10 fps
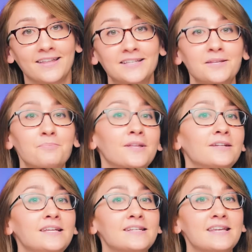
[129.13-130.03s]
This
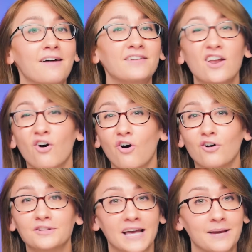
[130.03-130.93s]
ability to navigate
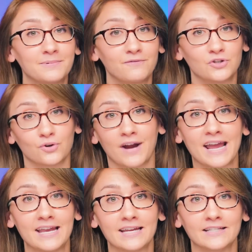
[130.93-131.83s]
all types of
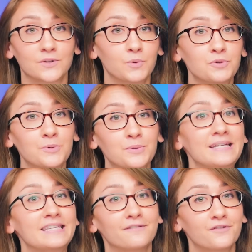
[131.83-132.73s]
terrain and switch
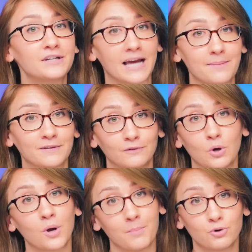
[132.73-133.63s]
between different types of
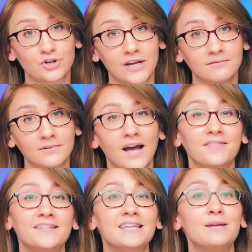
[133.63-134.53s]
locomotion
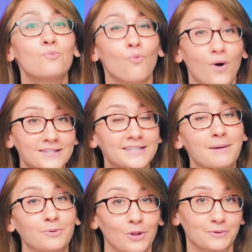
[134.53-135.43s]
got the team one
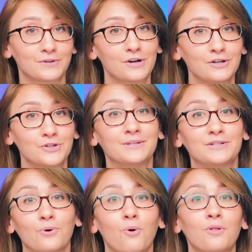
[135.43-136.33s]
step closer to
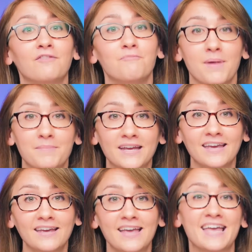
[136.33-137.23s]
its goal of mimicking